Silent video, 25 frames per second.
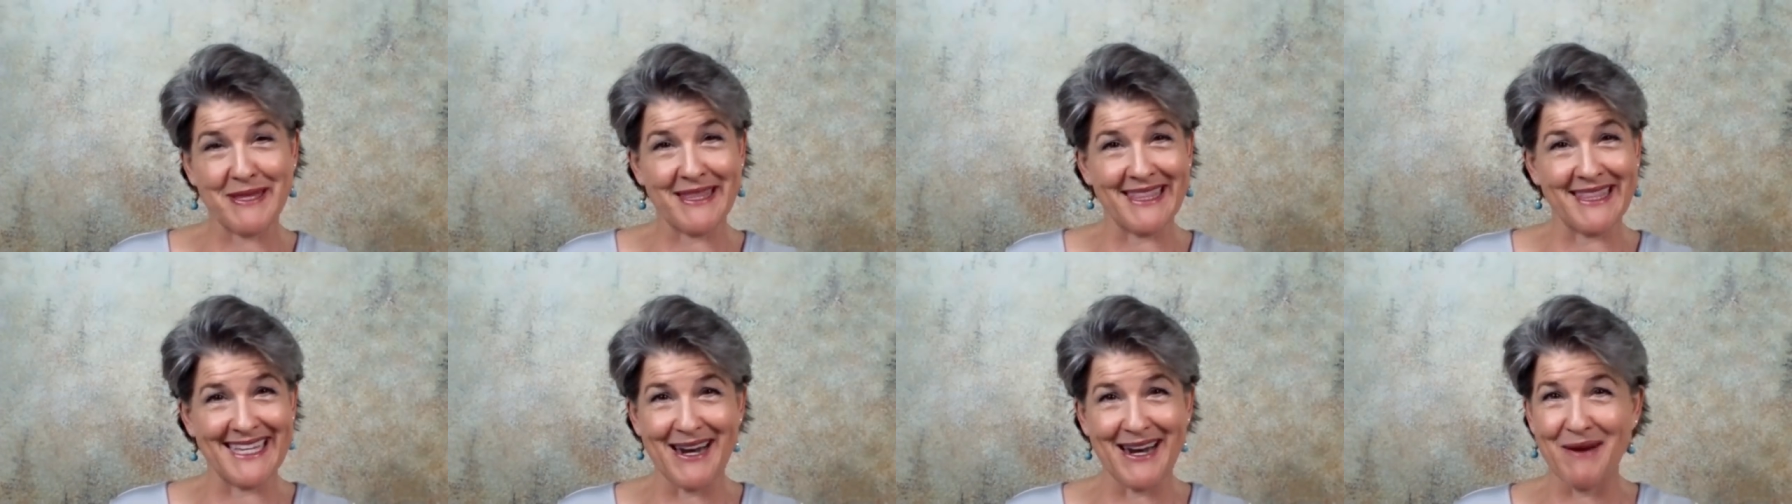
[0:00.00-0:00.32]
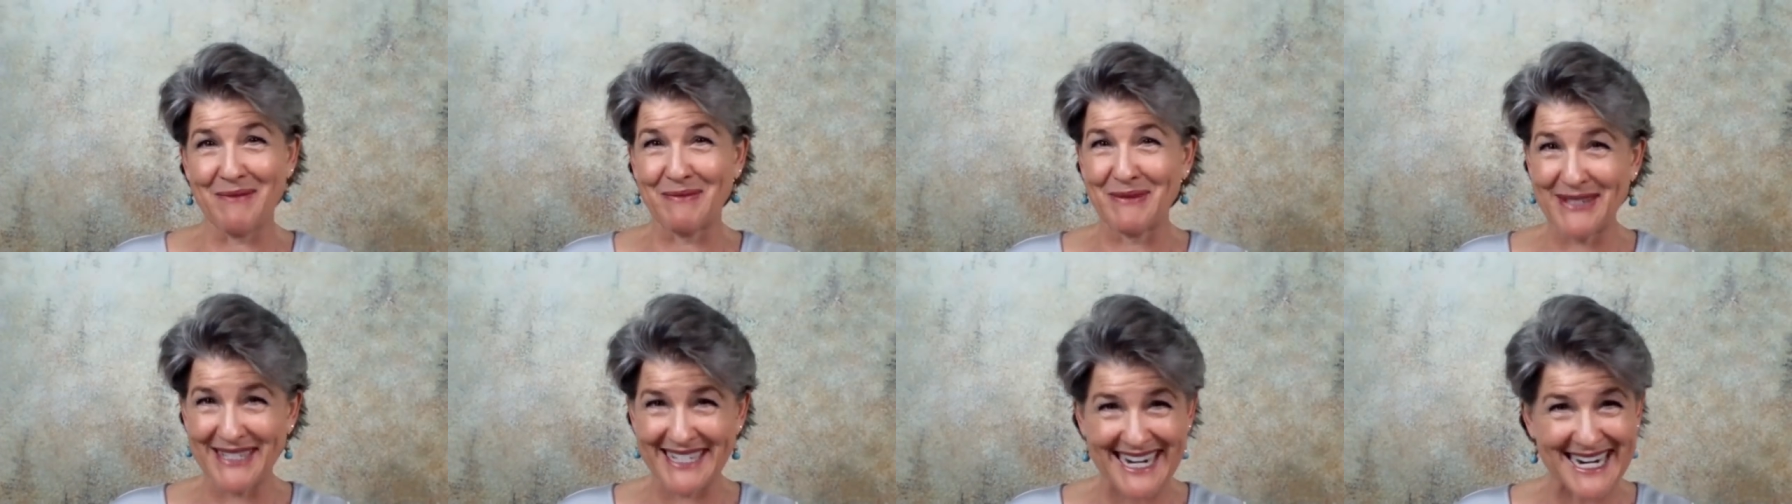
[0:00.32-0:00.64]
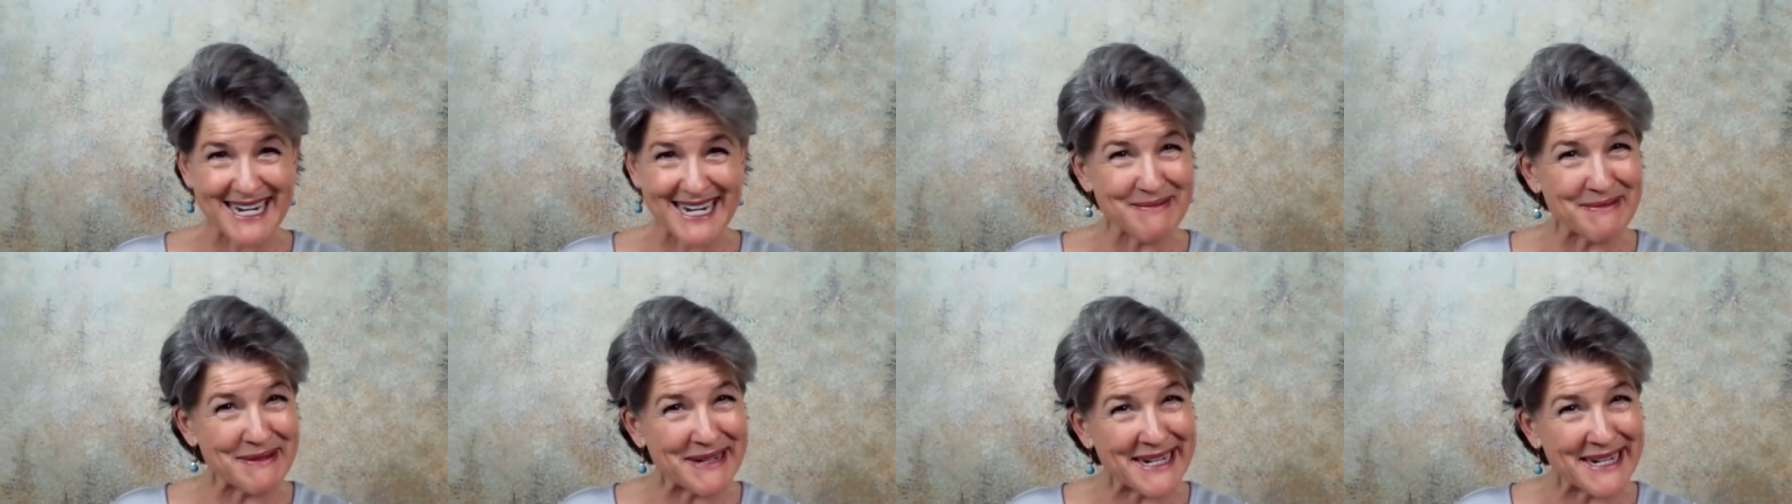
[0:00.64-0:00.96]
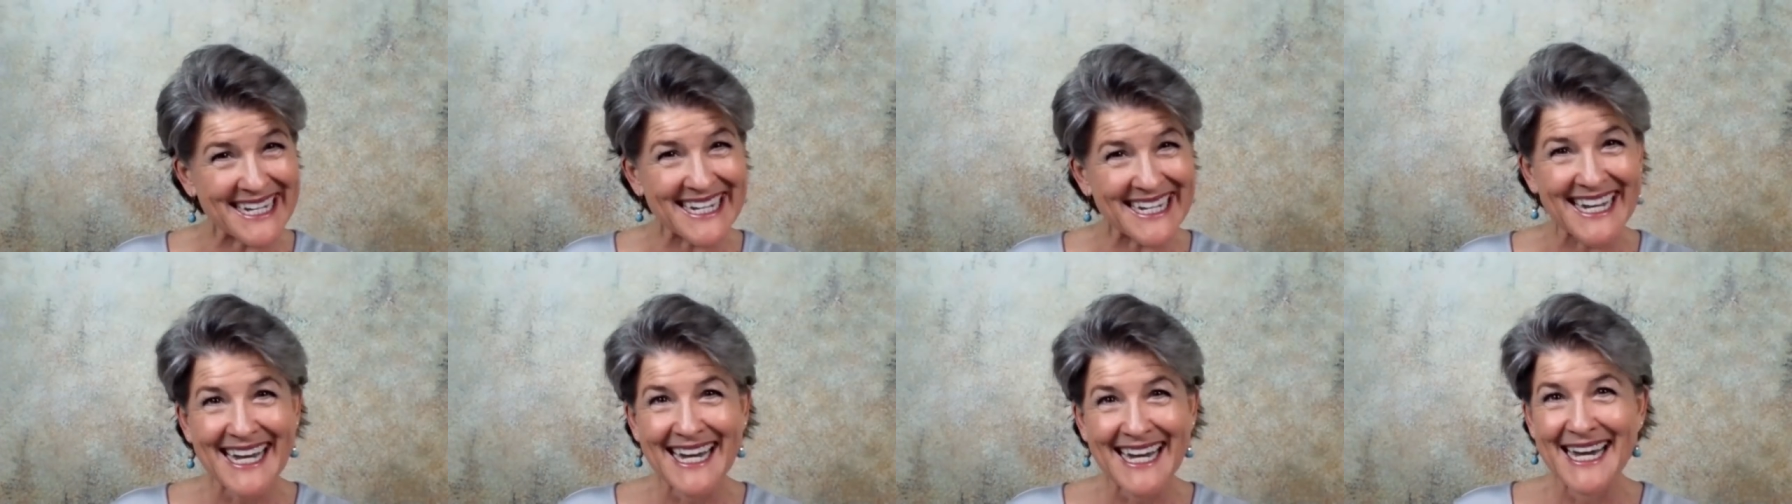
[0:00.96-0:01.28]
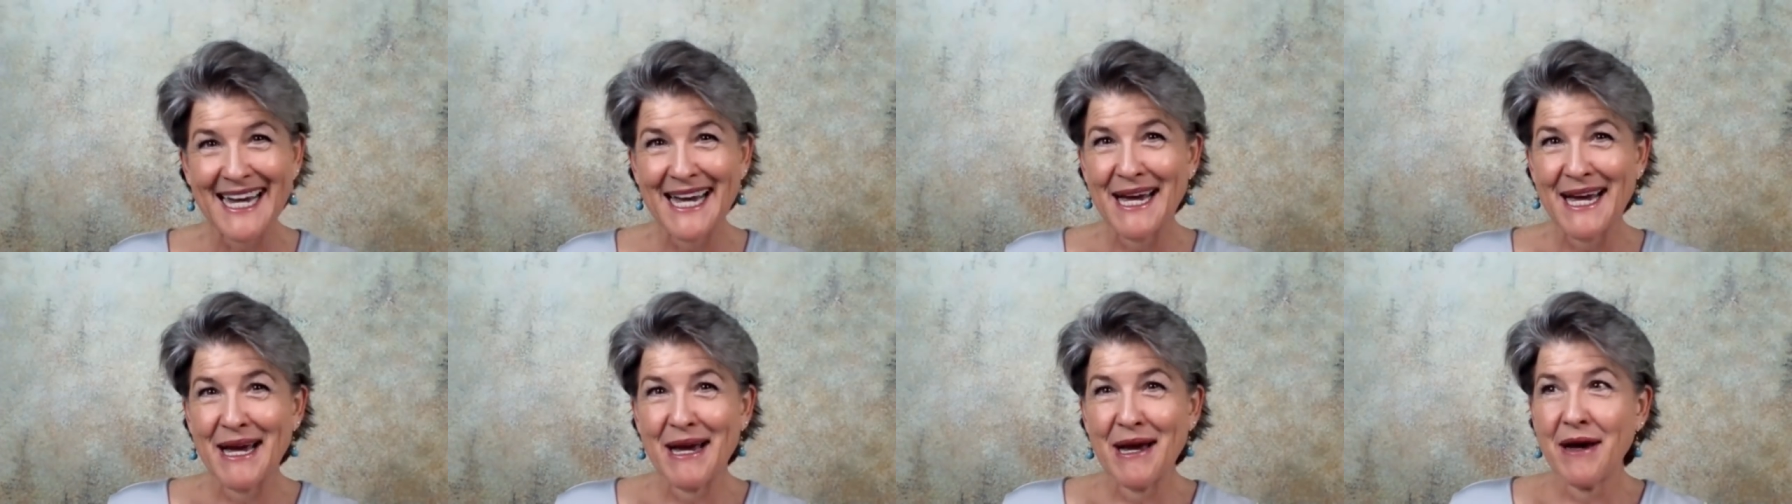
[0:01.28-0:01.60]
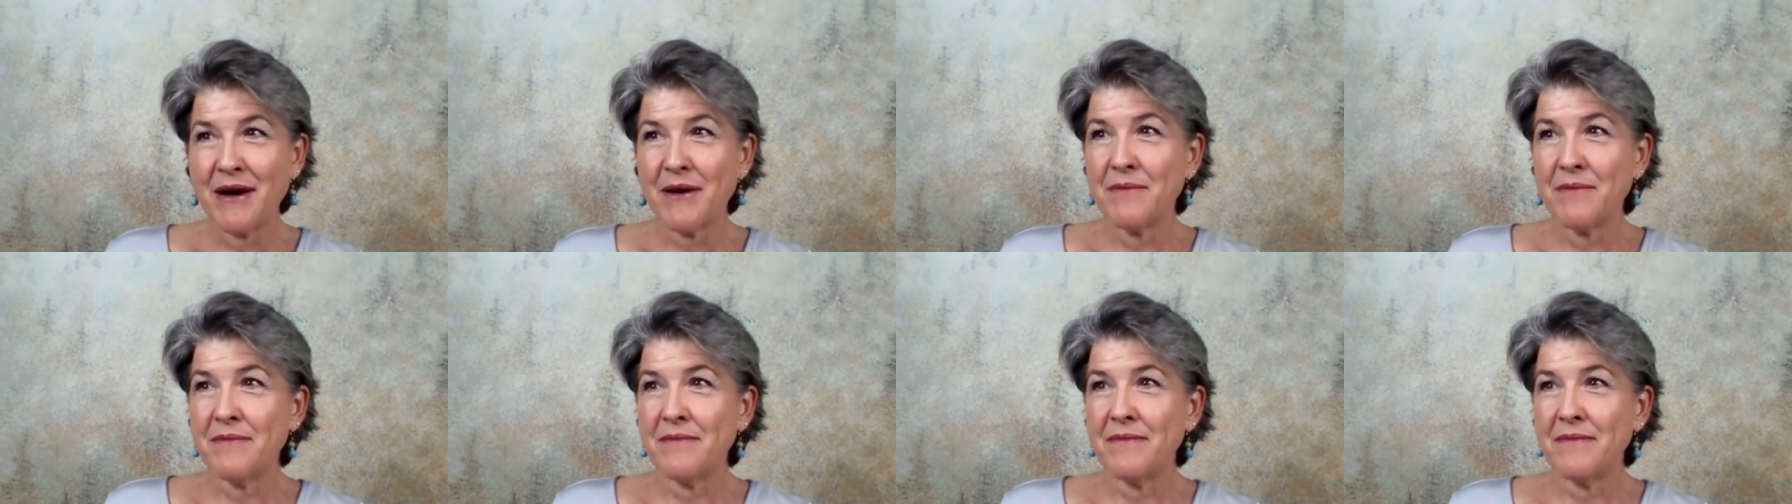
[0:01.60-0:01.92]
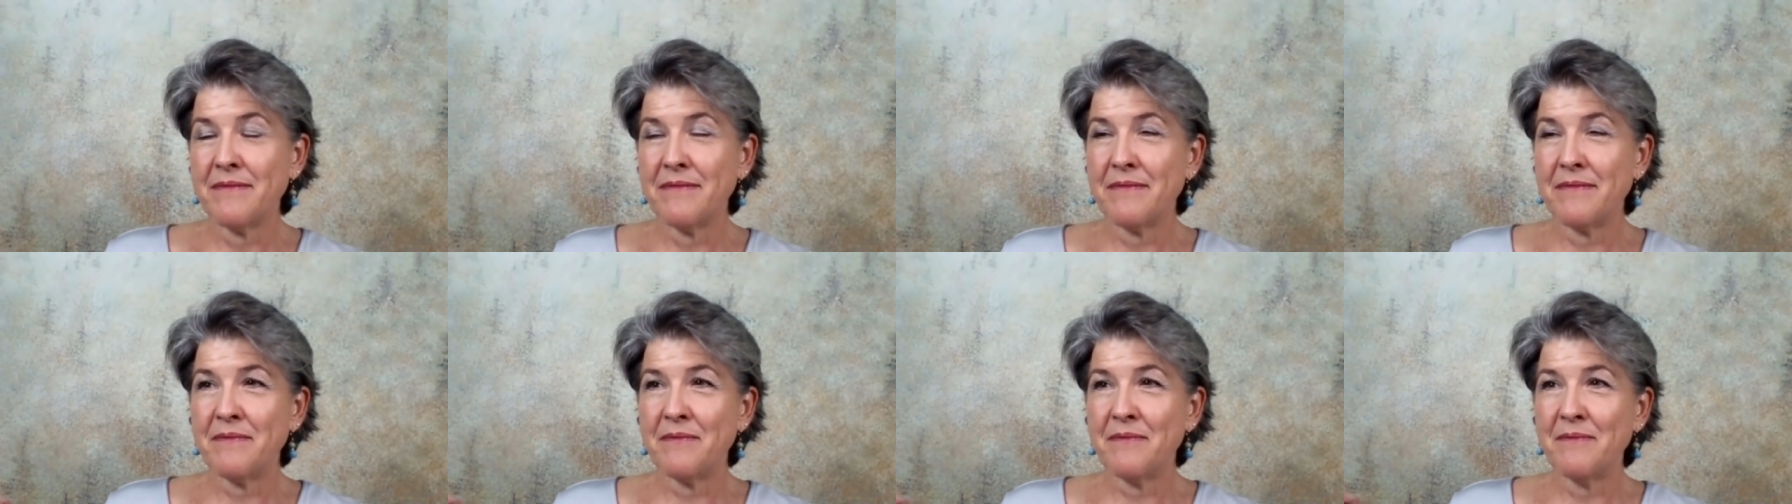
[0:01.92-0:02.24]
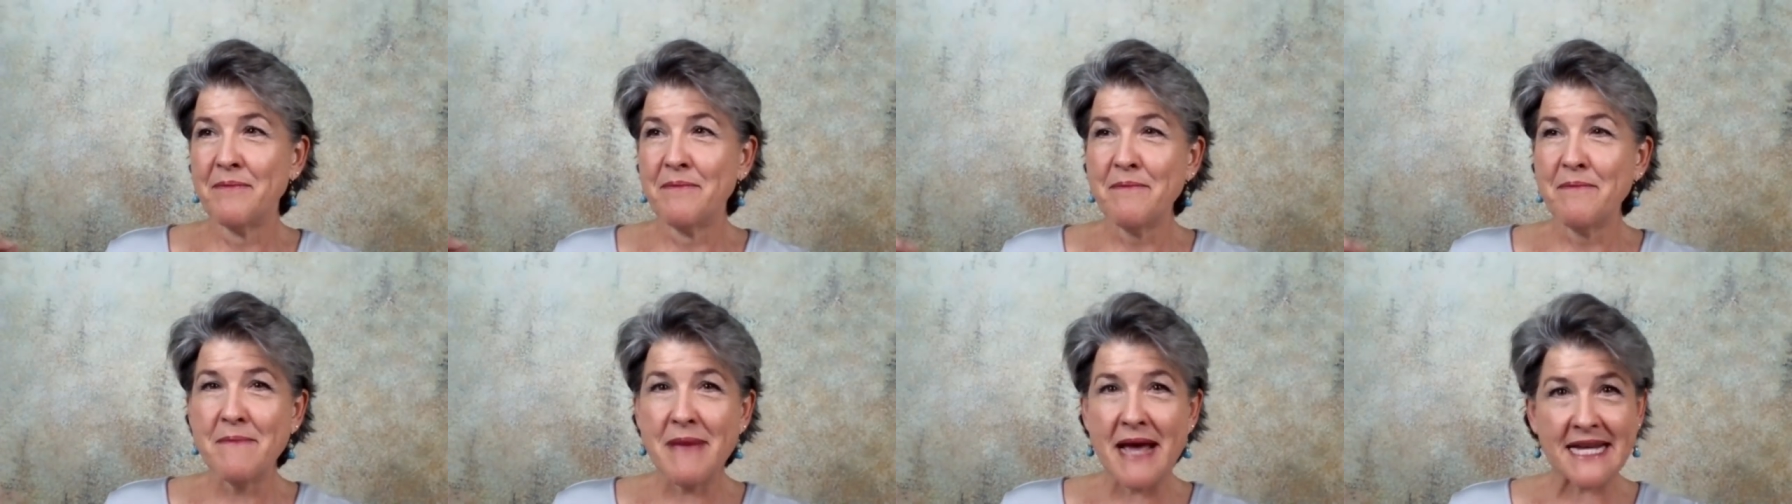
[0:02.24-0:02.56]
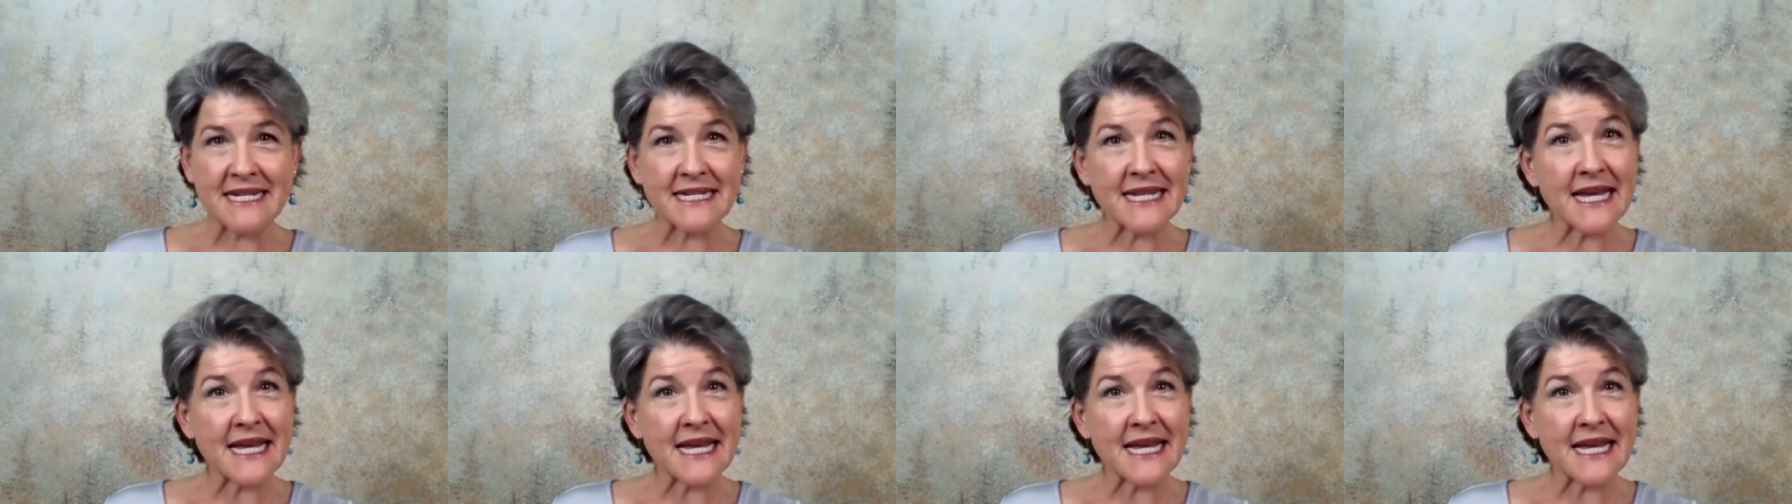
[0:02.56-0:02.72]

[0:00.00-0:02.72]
than almost anybody. Men